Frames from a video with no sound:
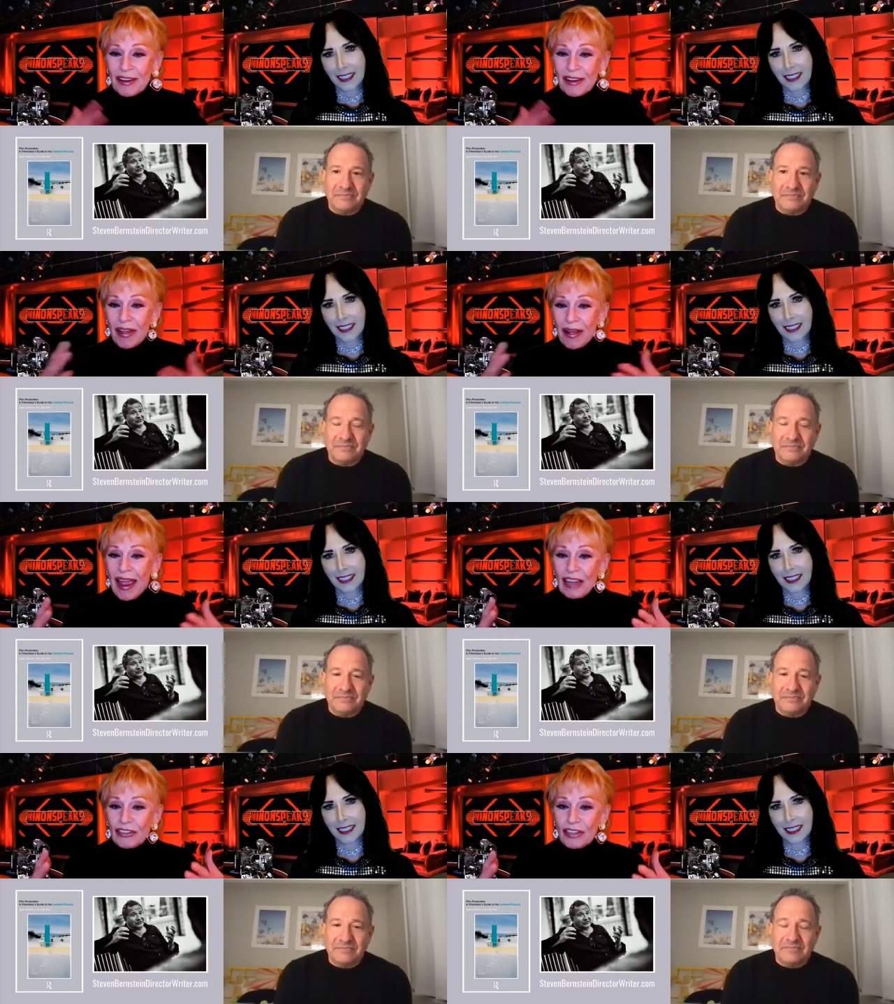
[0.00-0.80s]
Speaker 1: of,
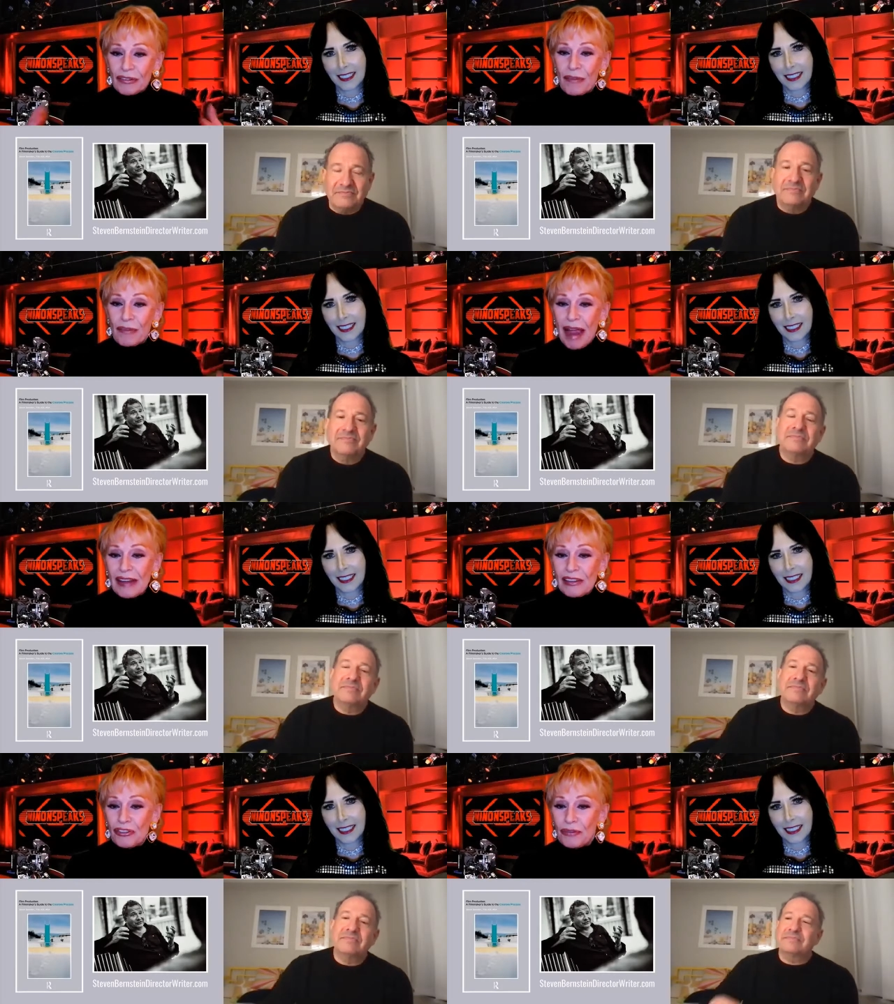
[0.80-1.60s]
AJ has
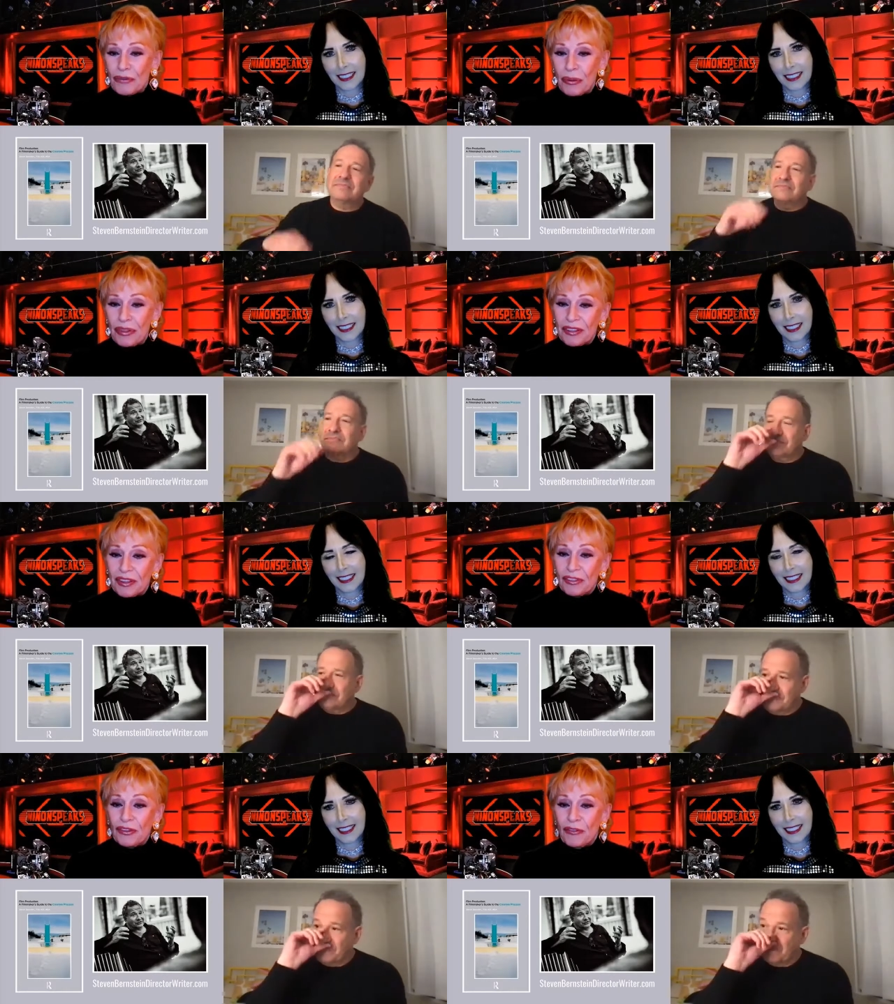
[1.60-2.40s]
reminded you of all this
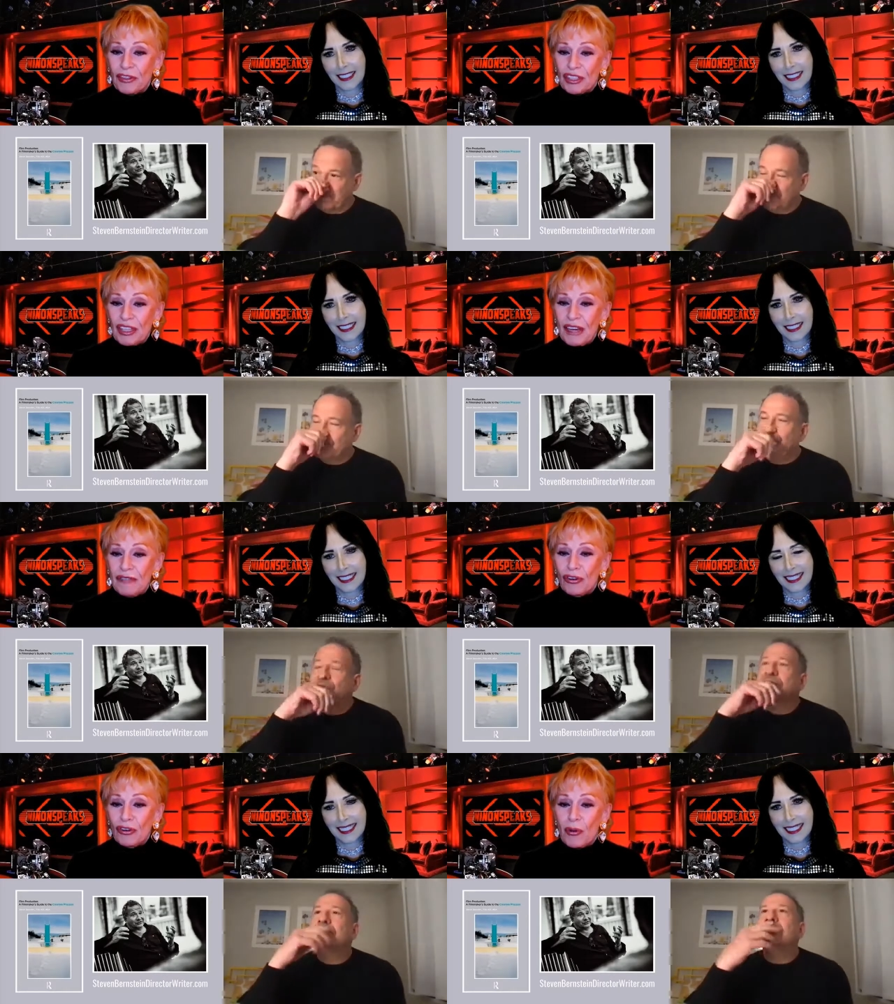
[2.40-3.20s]
that you've achieved
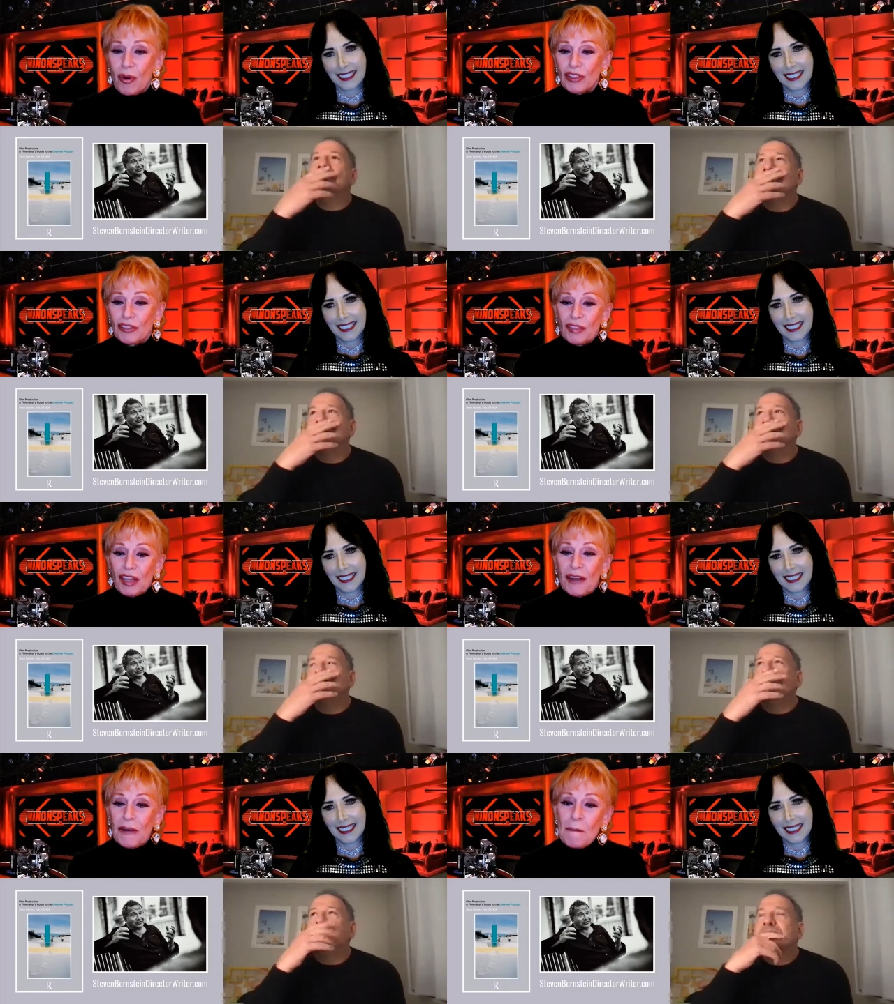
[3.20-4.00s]
and all what you've
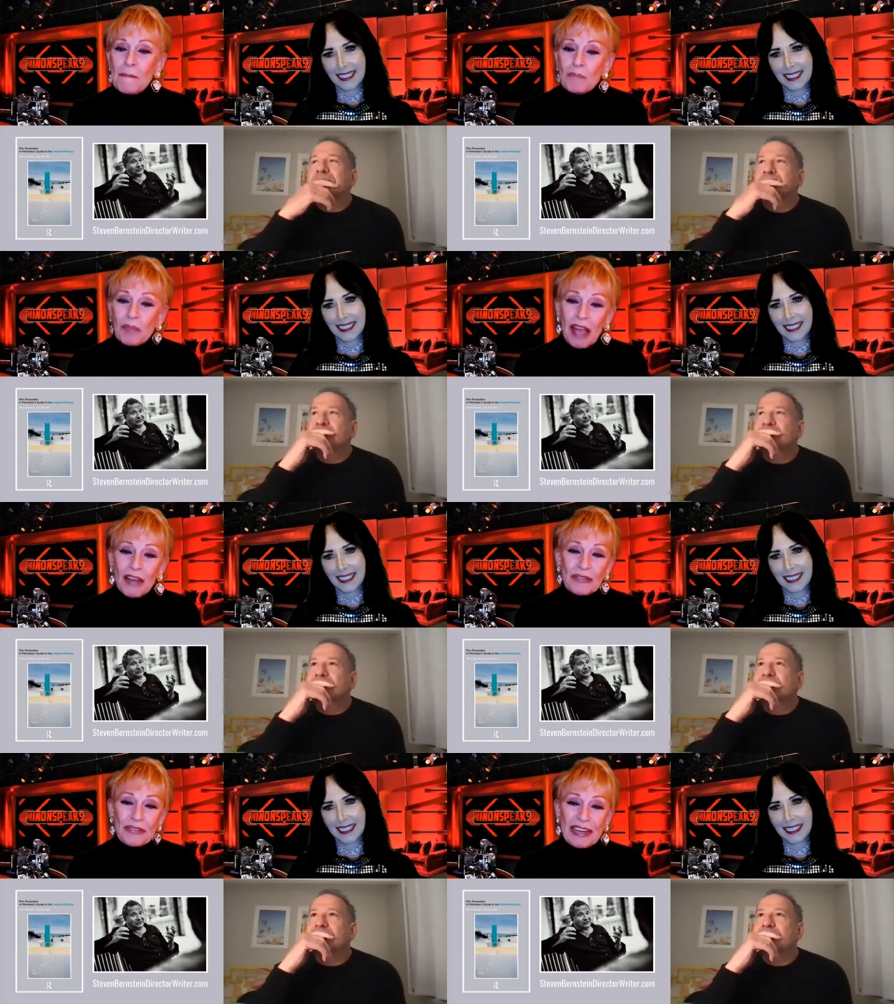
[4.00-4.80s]
done. How are
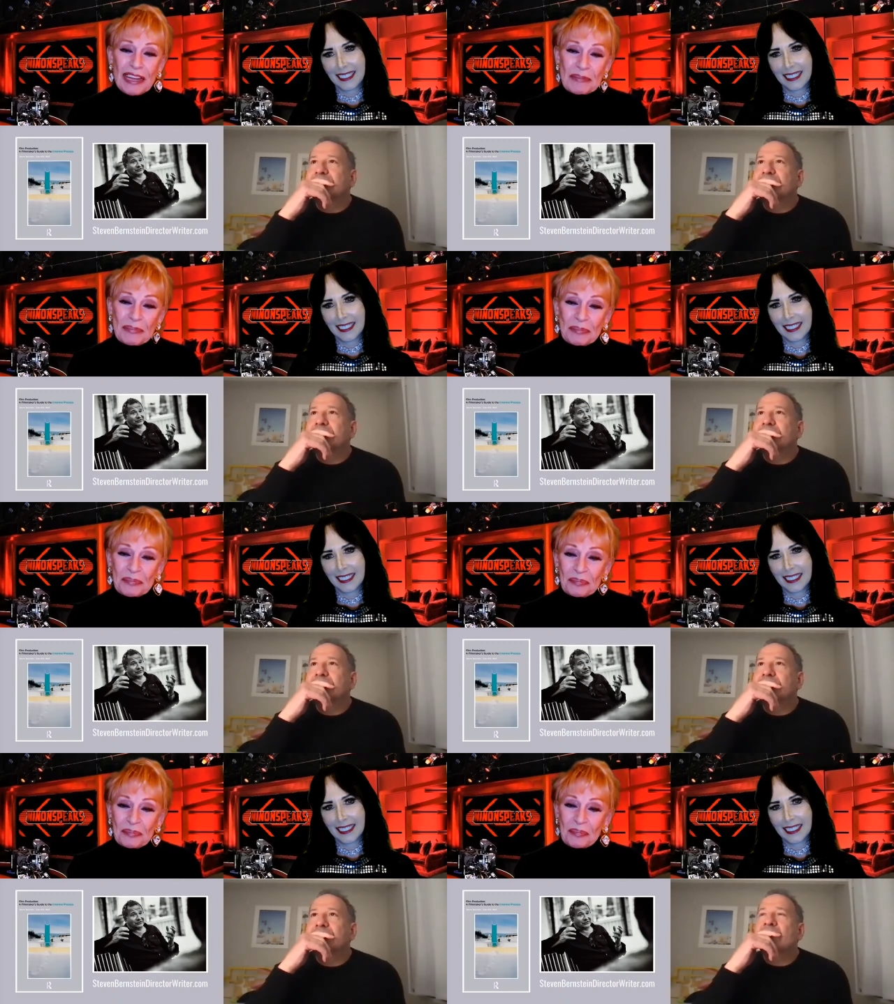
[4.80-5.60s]
you feeling?
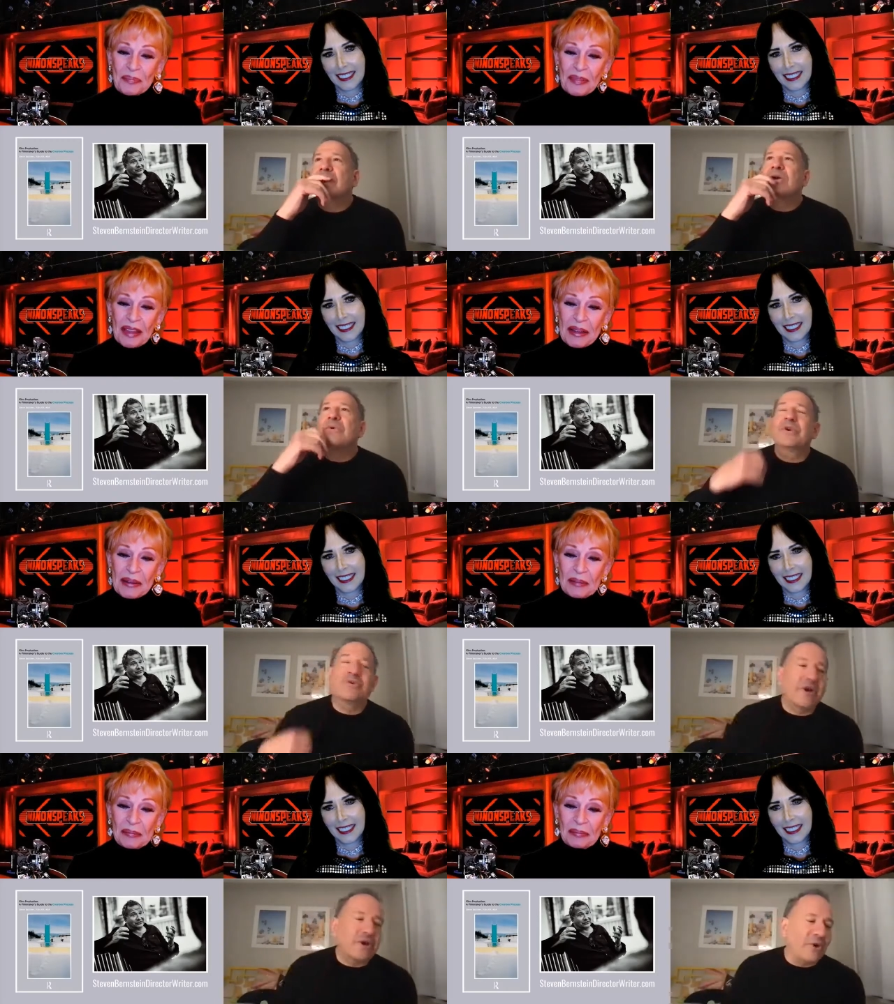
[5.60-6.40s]
Speaker 2: What a
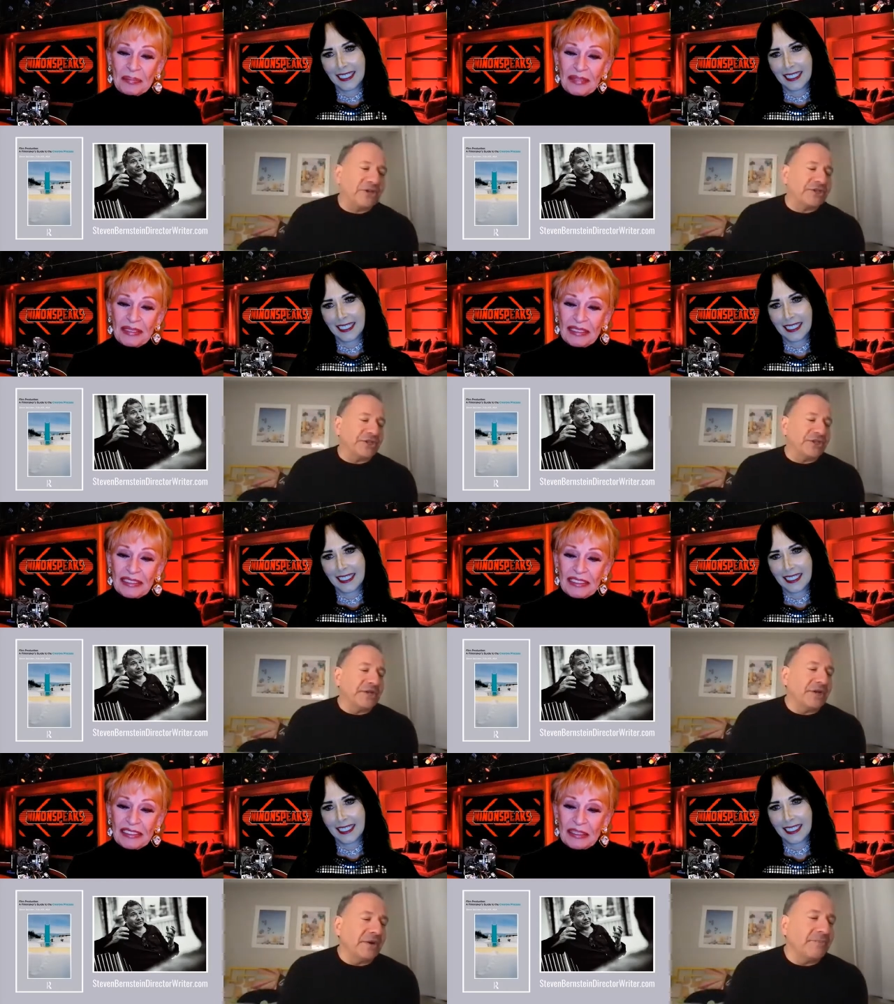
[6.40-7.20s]
great
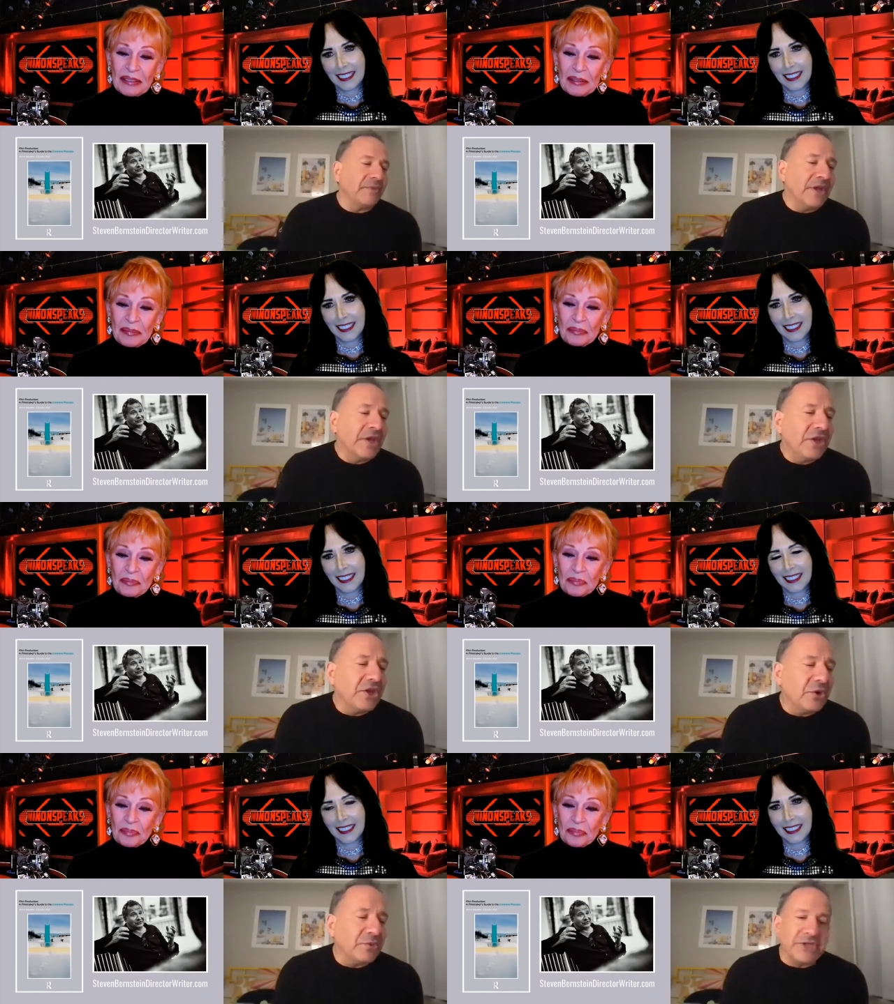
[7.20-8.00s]
question. Um,
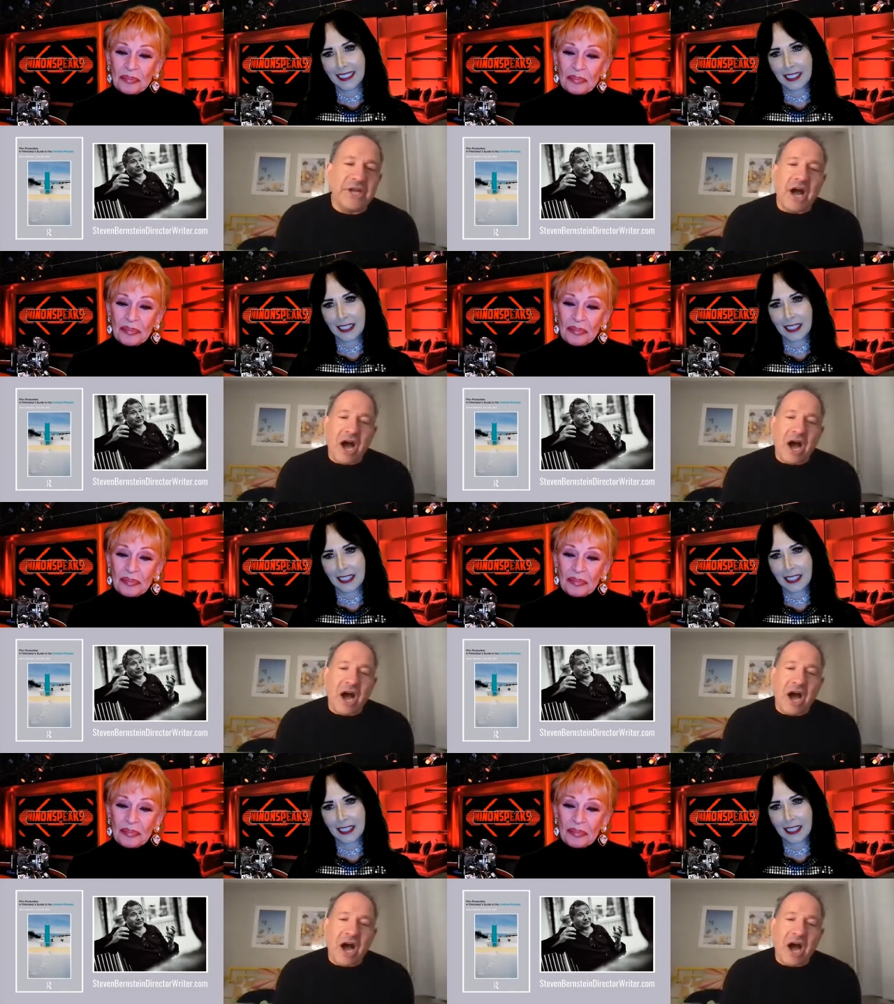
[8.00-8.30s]
you know, it's an